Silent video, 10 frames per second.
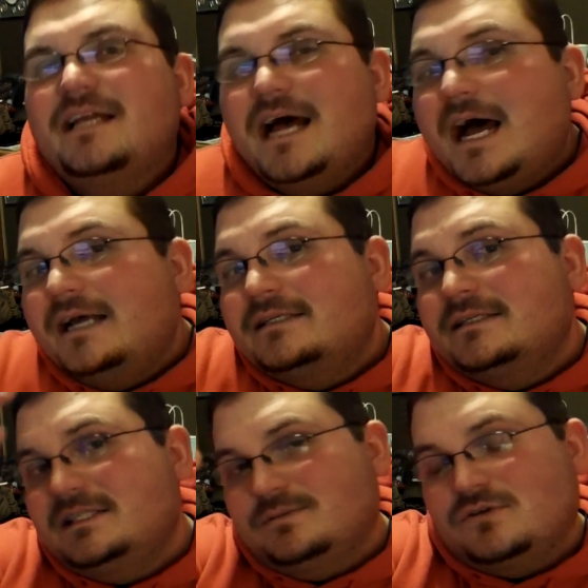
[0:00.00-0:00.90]
it, guys.
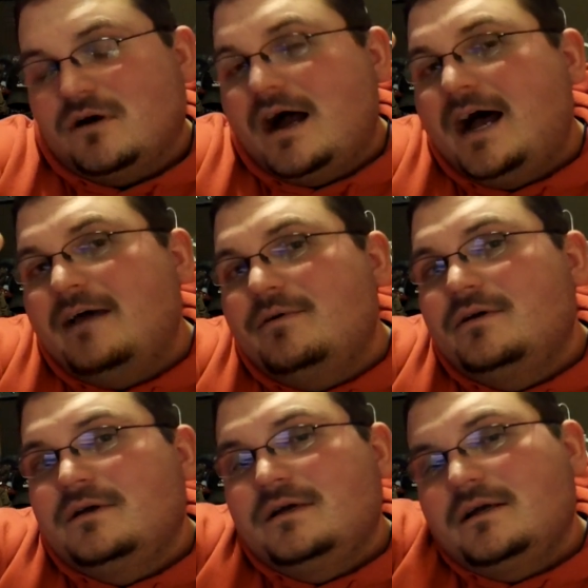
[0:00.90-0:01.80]
Subscribe,
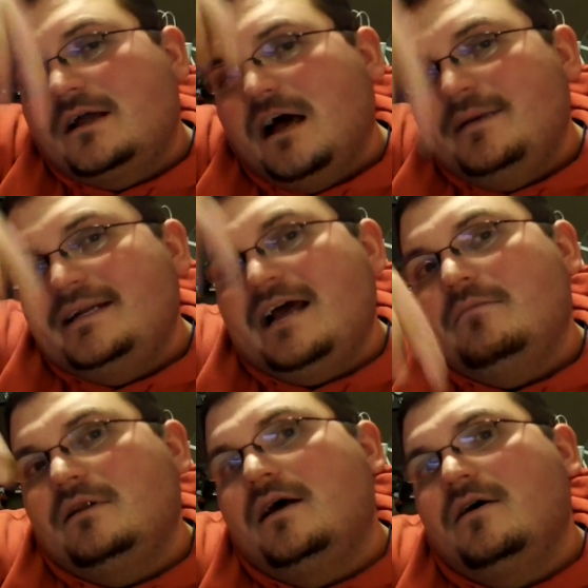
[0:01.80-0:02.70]
comment
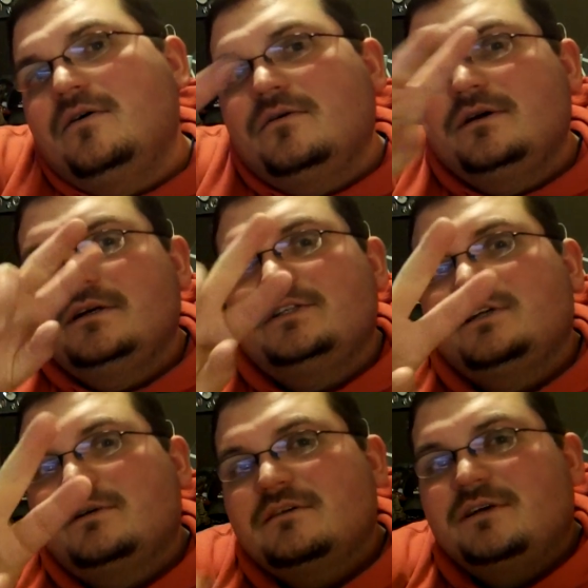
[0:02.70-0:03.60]
down below, and
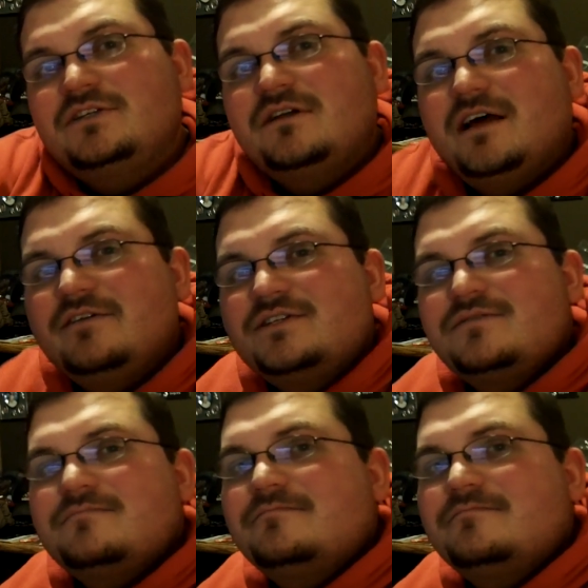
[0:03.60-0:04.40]
show us how much you love us.